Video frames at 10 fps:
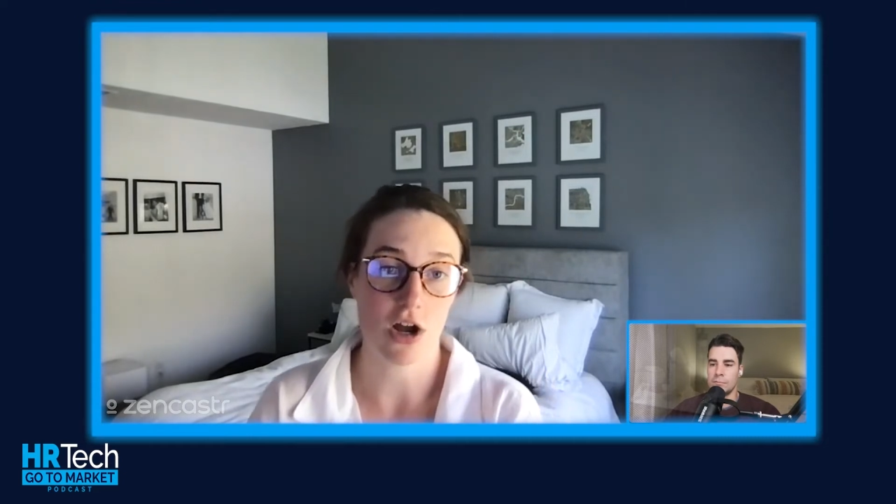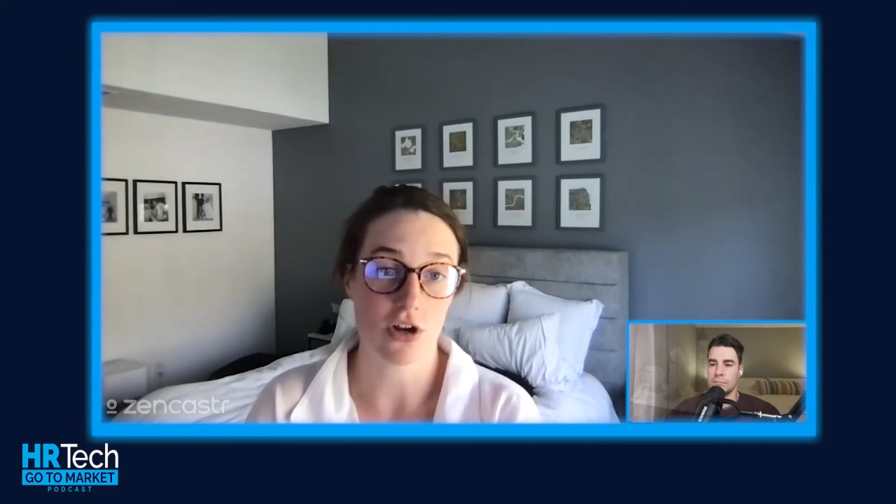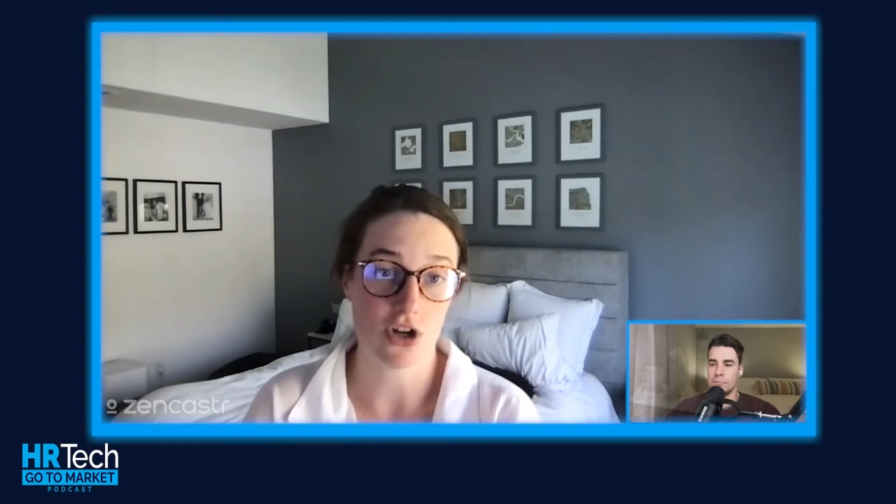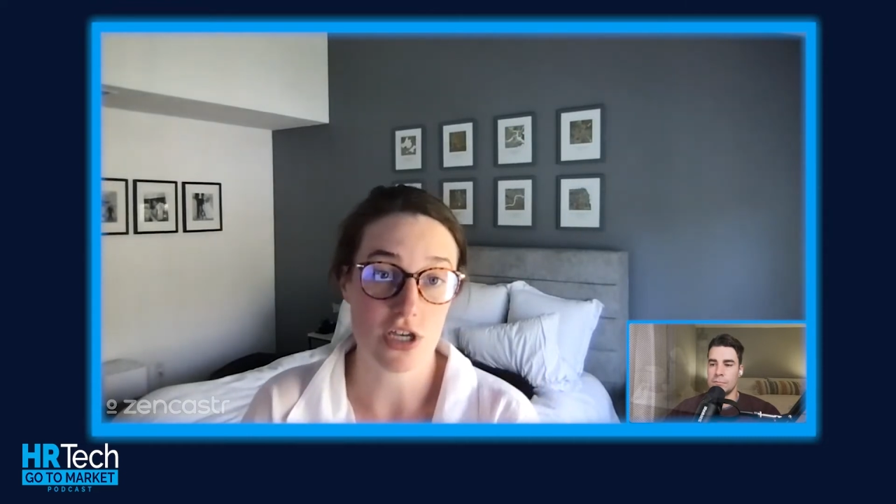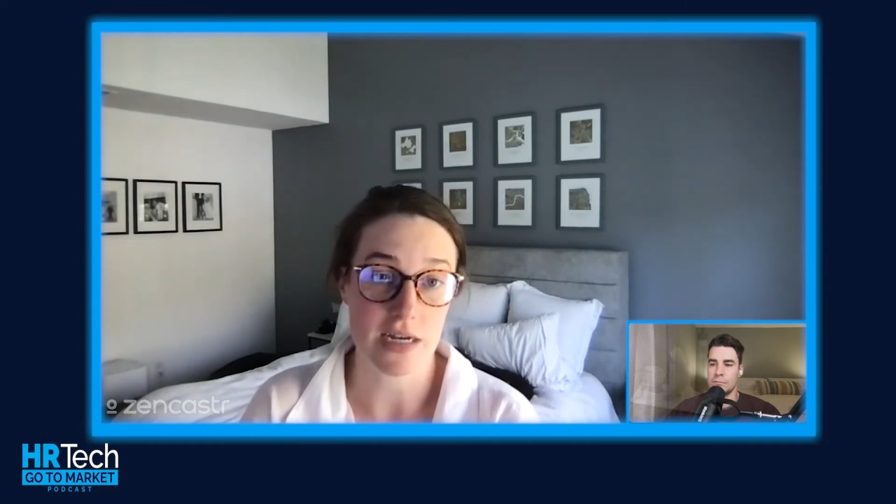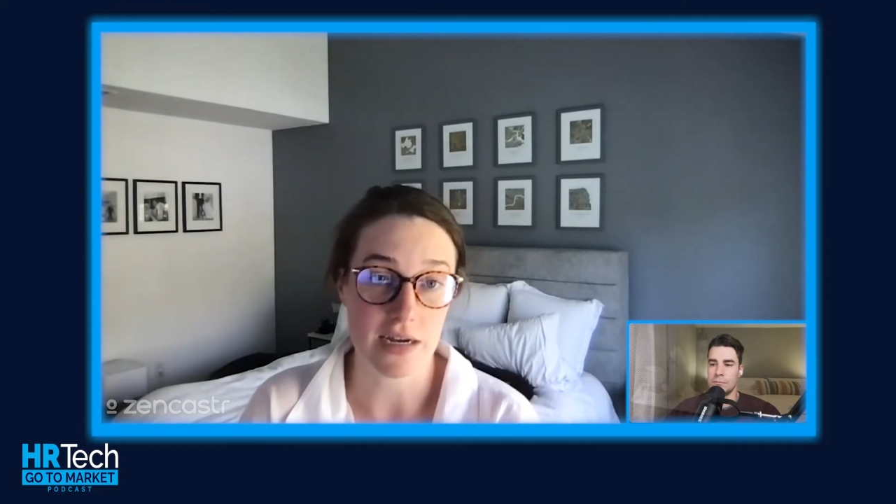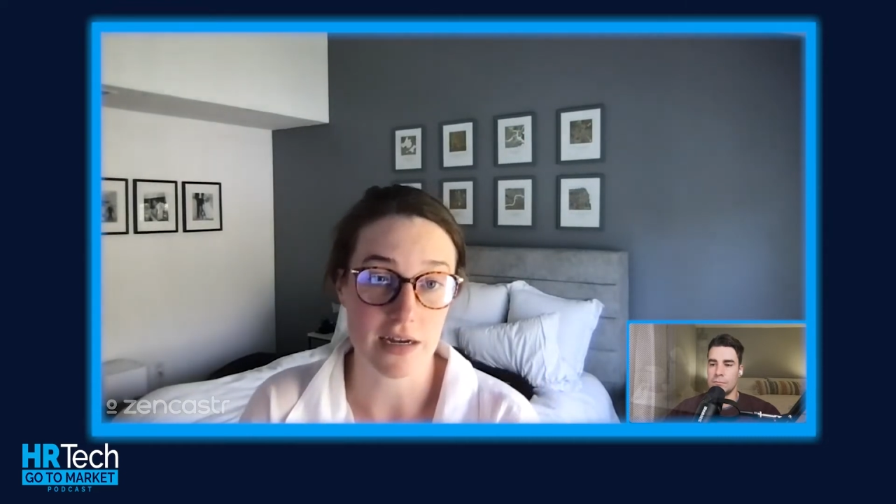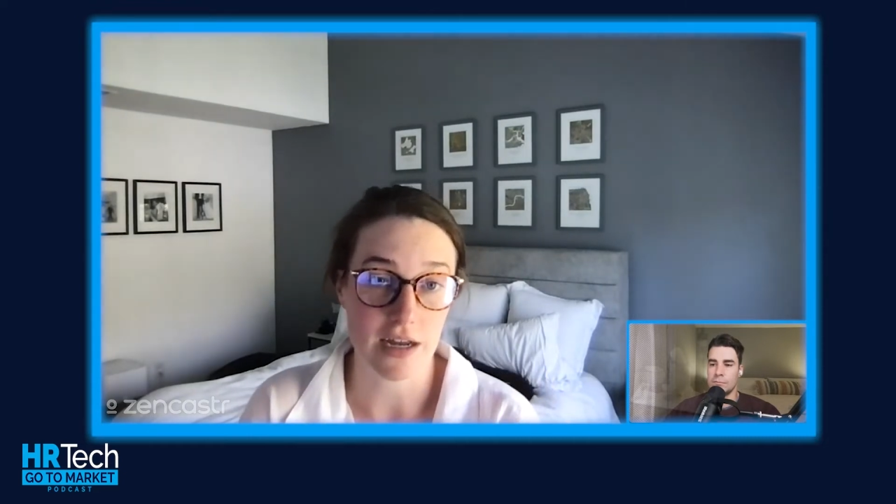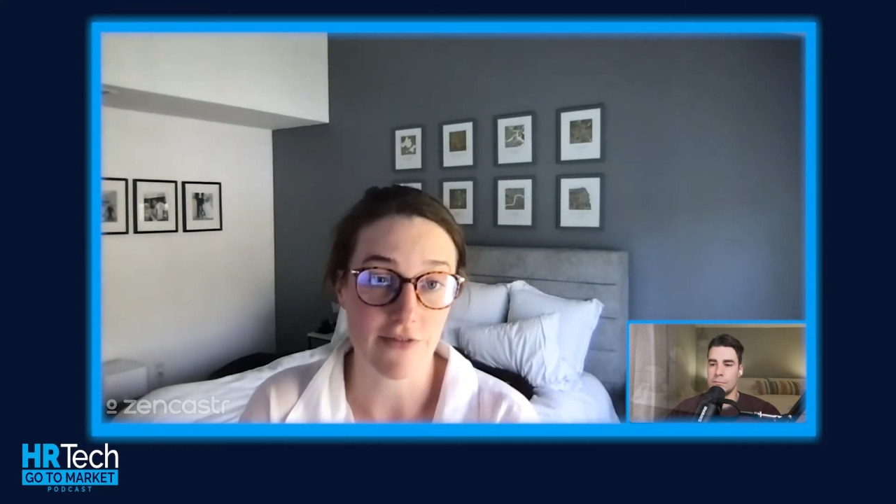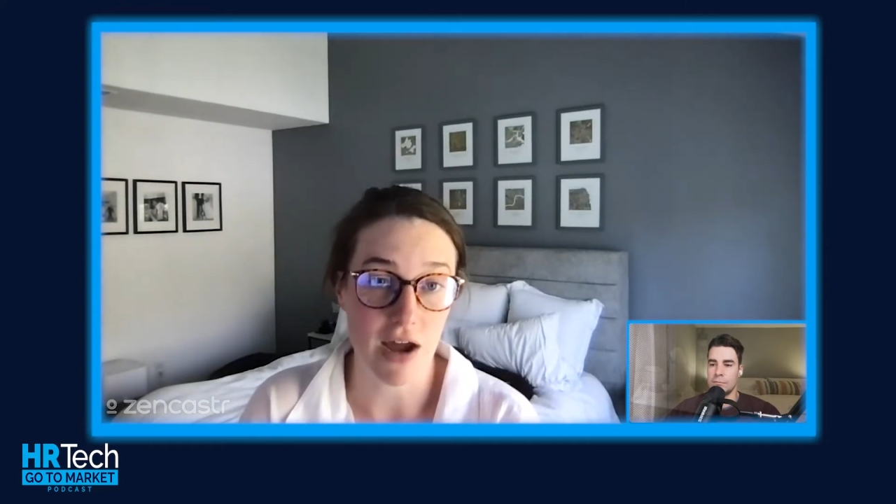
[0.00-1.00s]

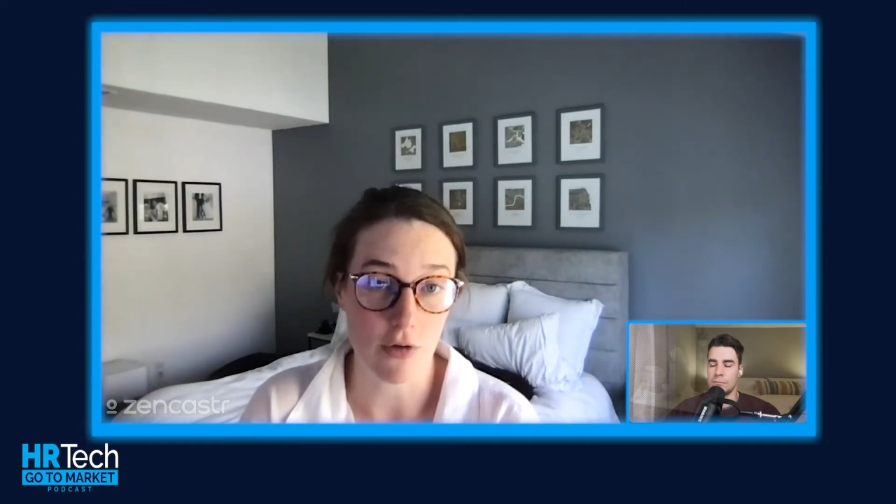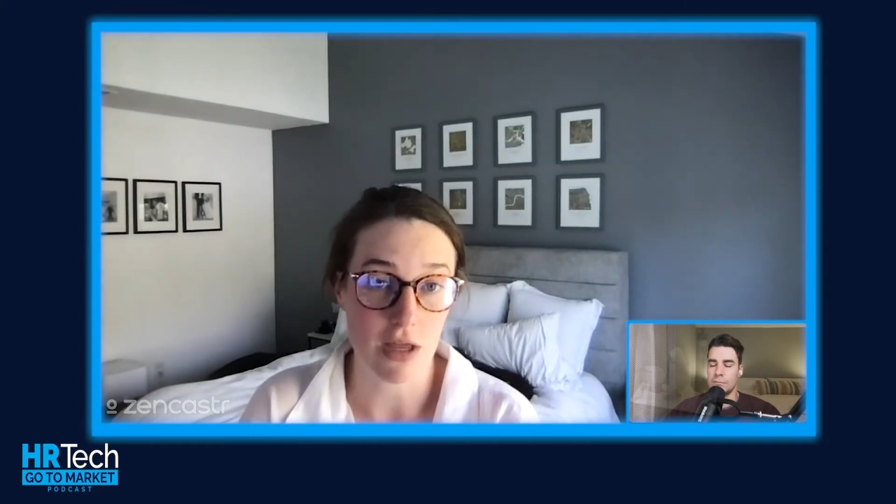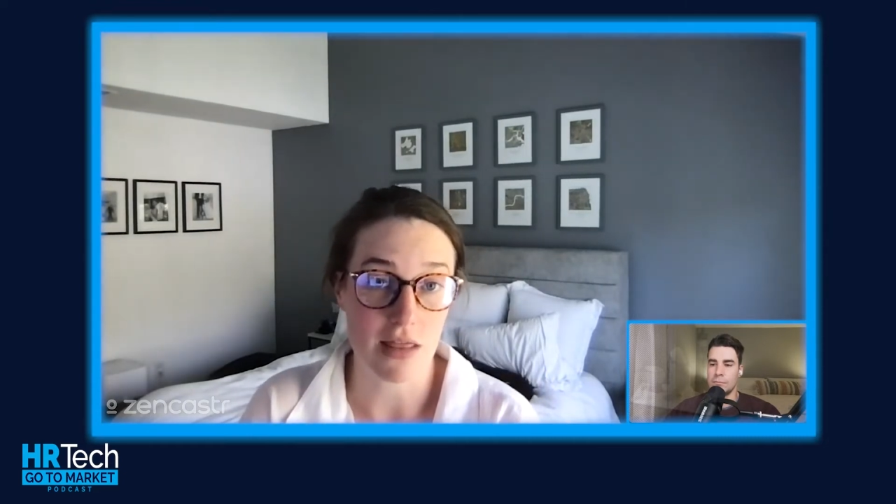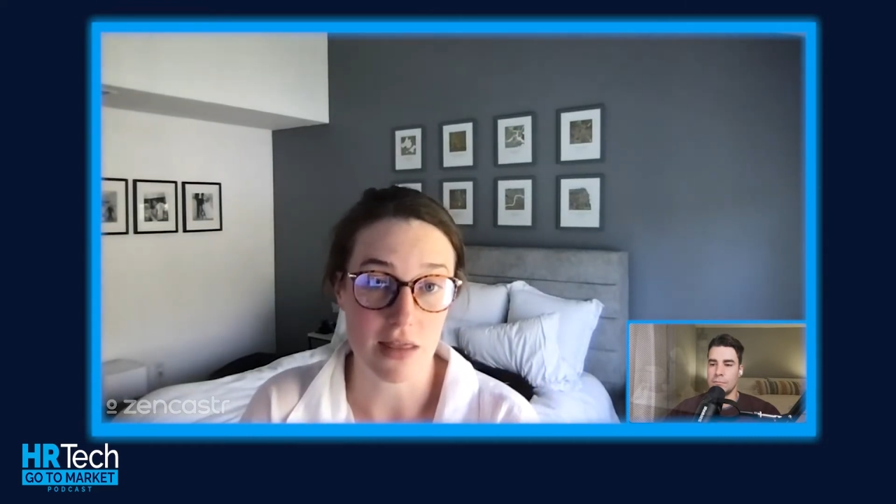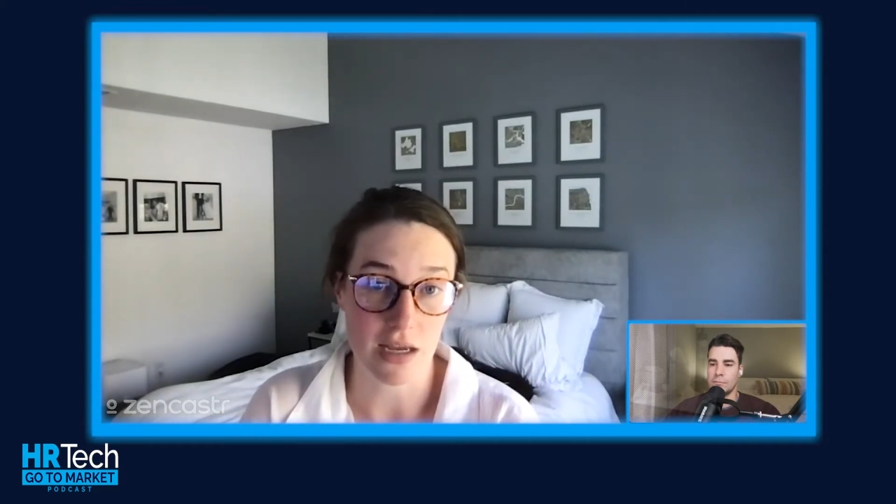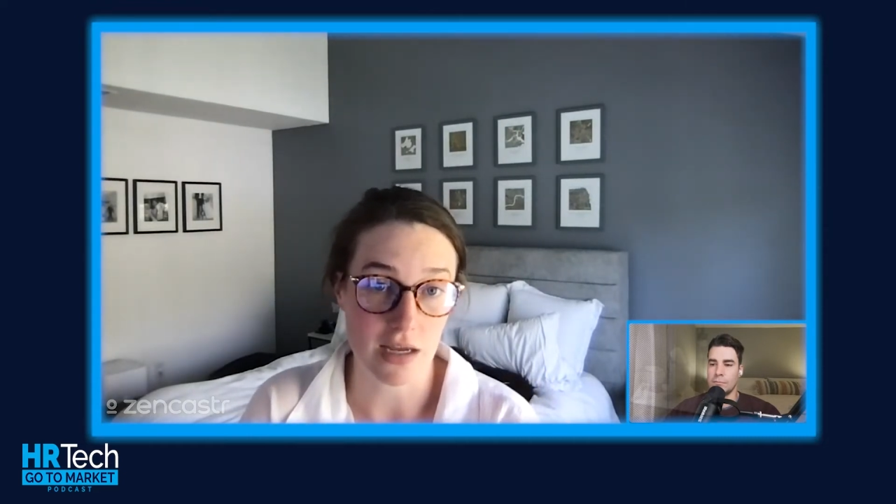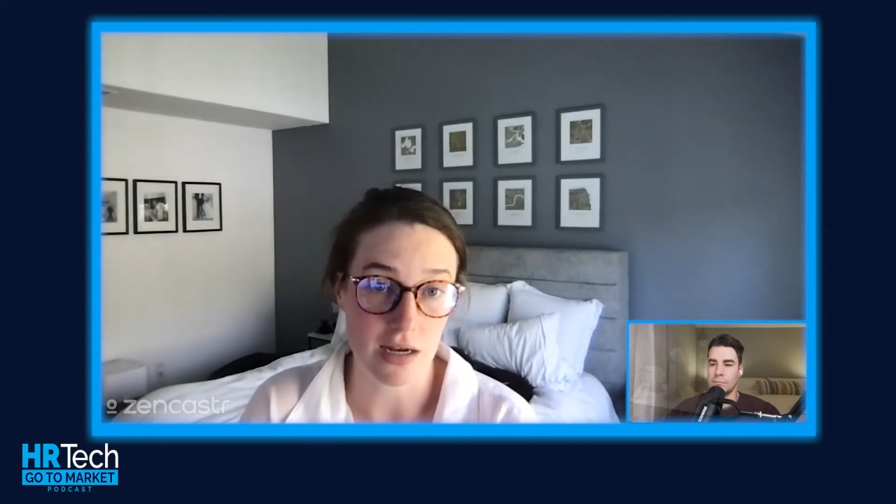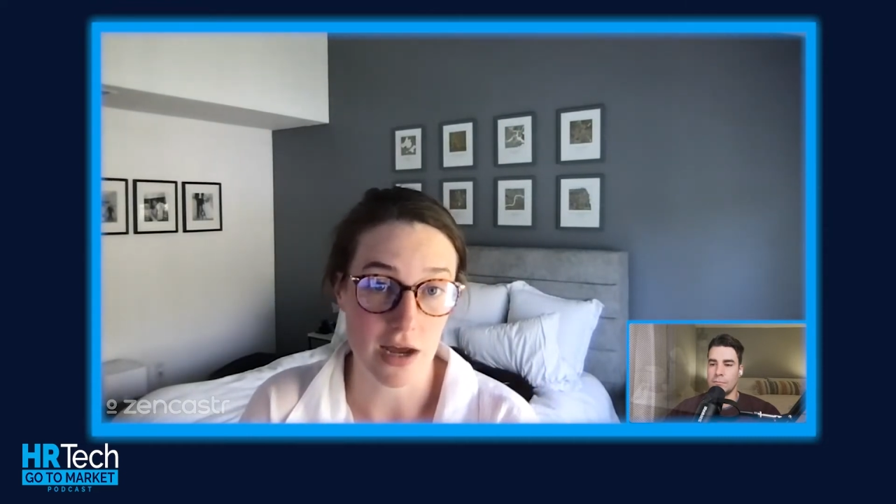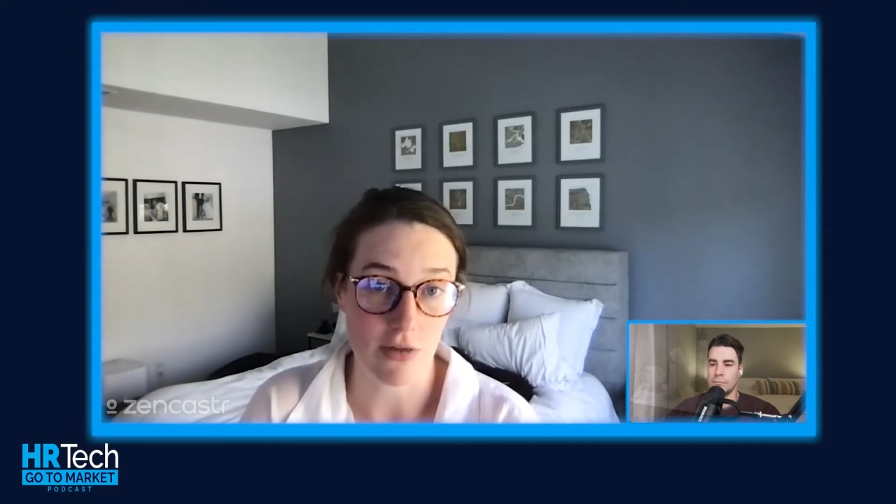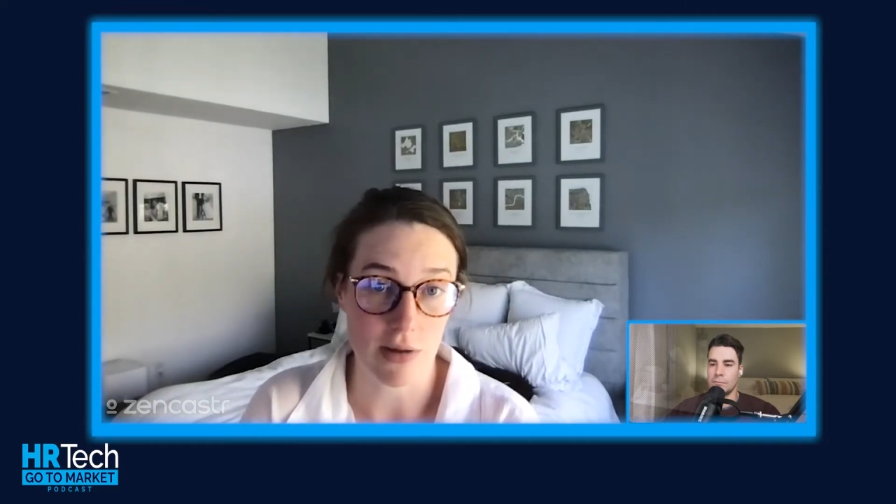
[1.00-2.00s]
understanding of how they think and
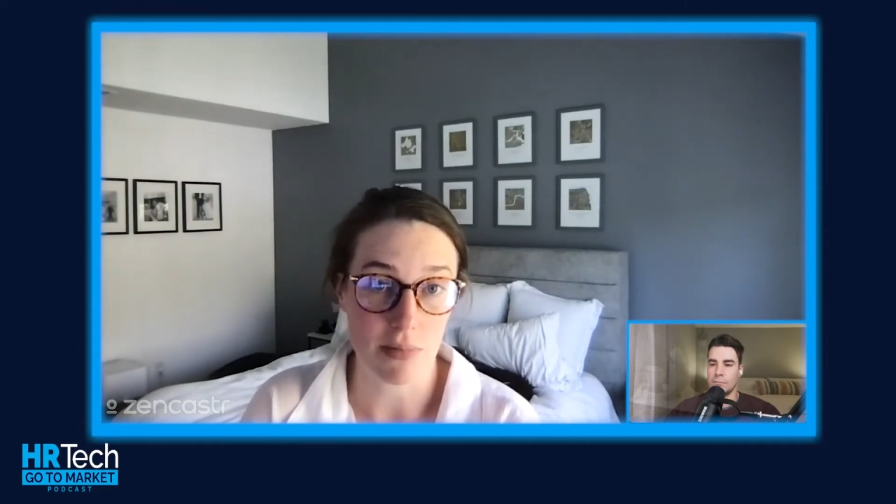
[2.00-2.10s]
how they